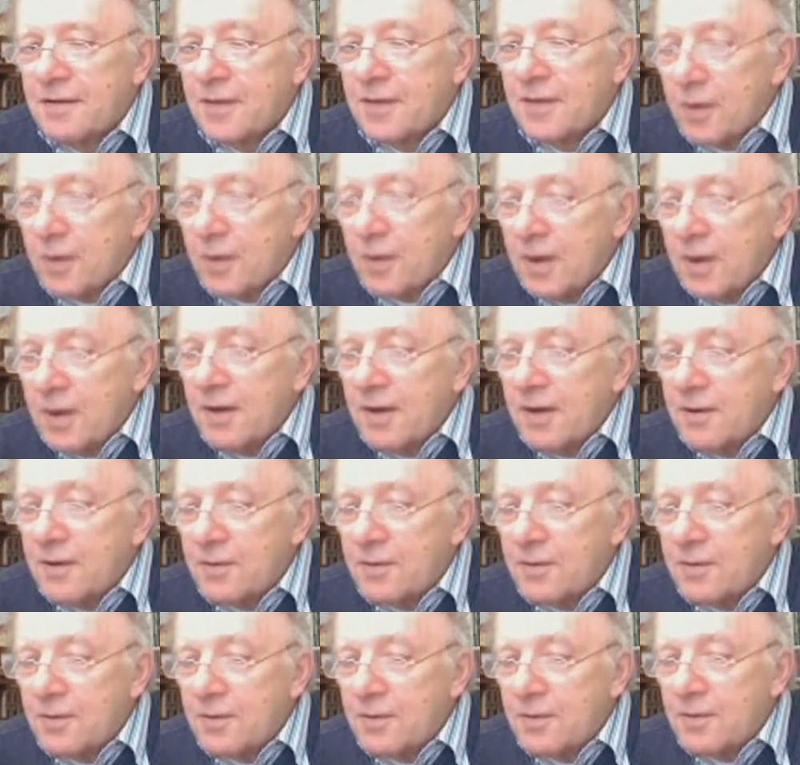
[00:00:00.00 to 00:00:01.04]
So,
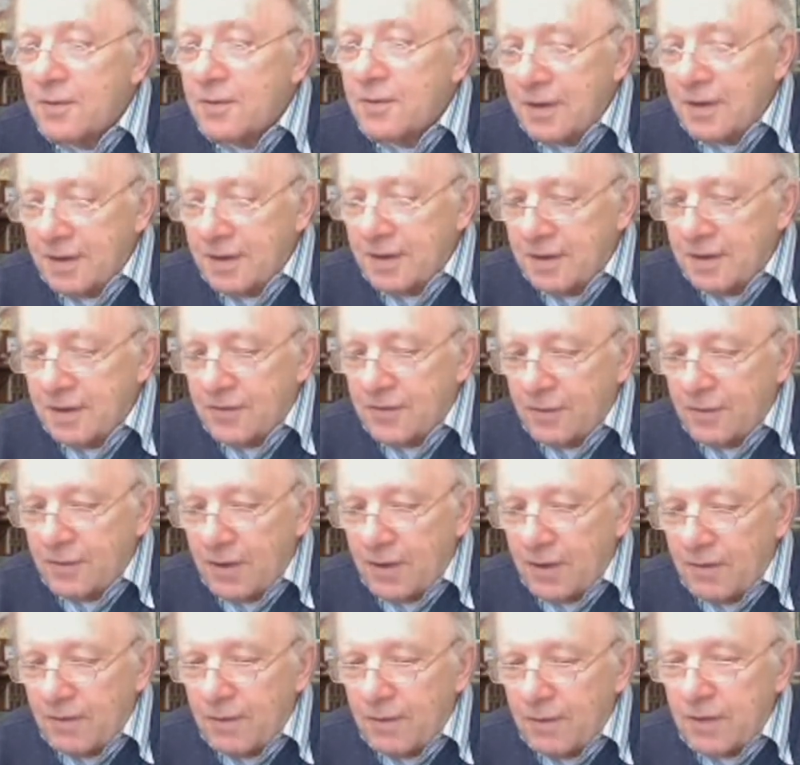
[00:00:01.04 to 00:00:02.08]
you see, it's a
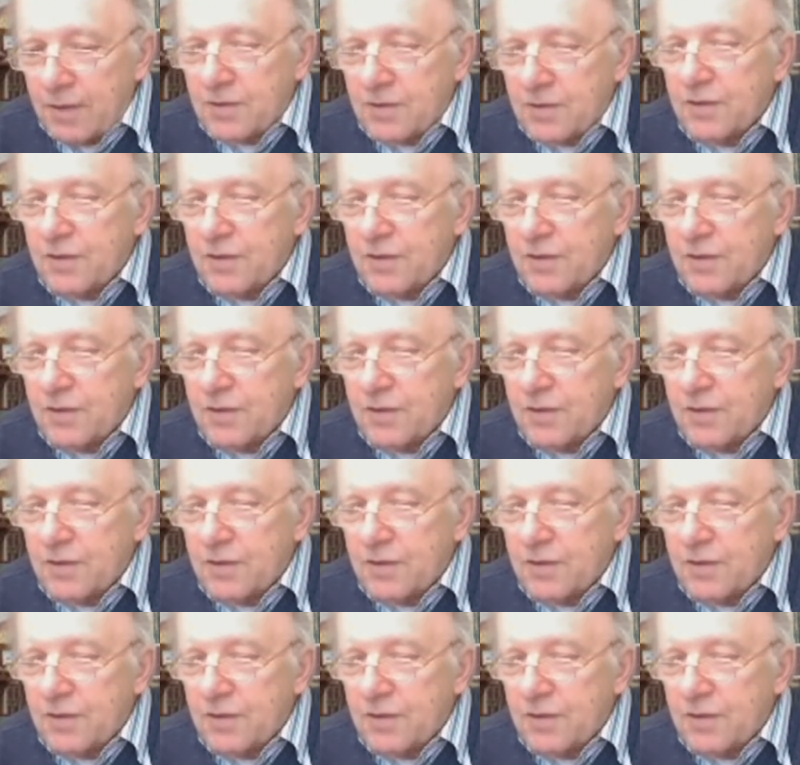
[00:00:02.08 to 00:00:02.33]
very rich